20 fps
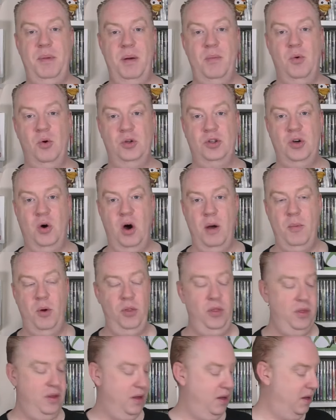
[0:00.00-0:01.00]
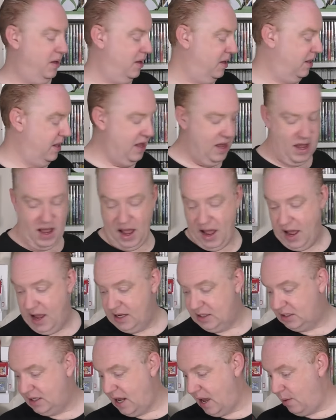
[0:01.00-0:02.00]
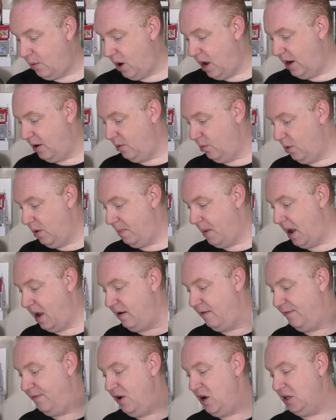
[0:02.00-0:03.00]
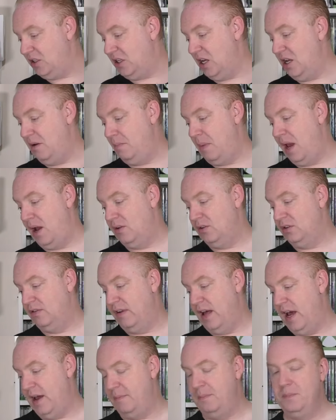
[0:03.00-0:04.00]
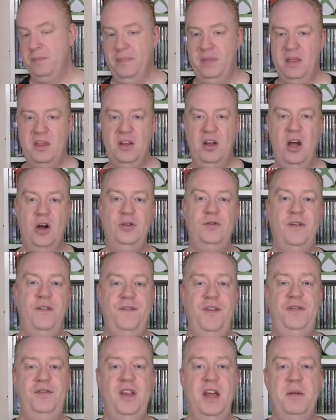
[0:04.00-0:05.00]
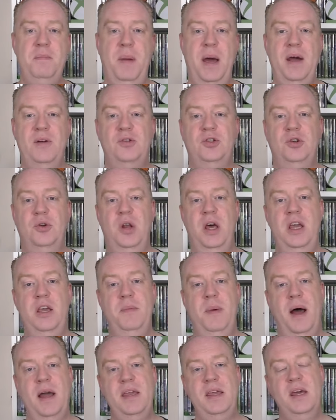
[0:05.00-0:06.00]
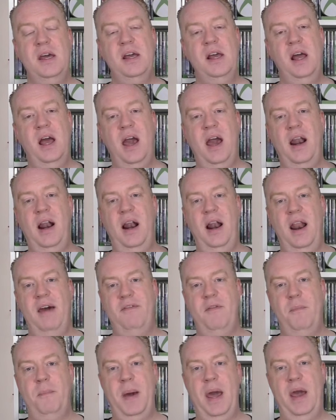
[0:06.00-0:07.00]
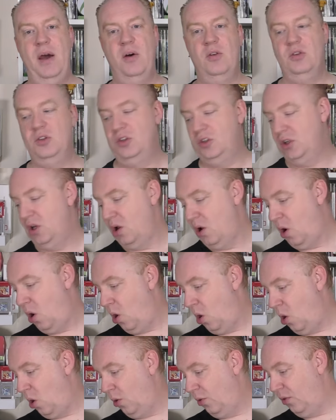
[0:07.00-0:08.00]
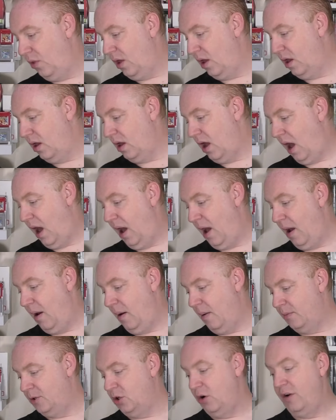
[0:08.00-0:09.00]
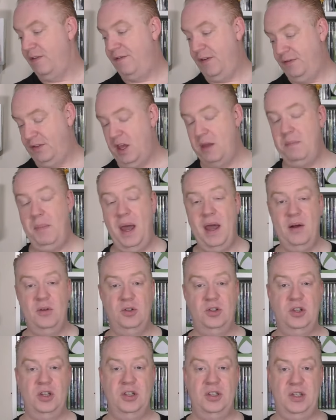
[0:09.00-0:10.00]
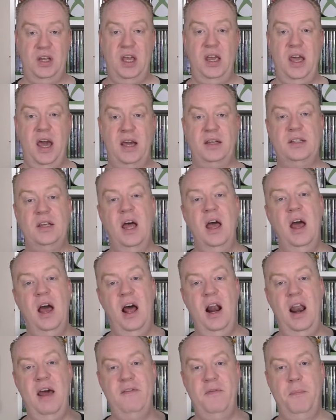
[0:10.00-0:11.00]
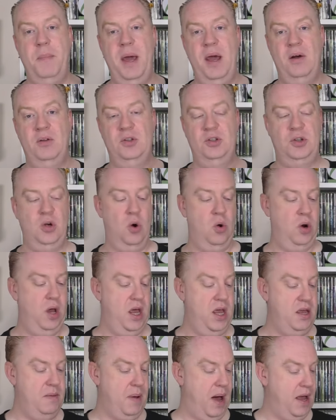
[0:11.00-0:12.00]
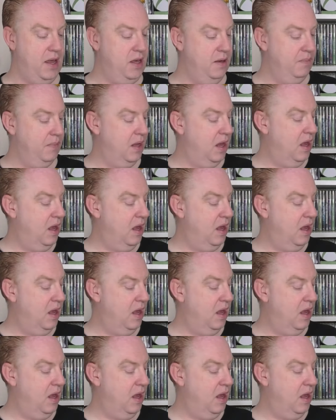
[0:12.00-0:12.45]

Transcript: bit more time on. So that one, we paid £13 for that. Goes for £15 on eBay and £11 on, £15 at CEX, £11 on eBay.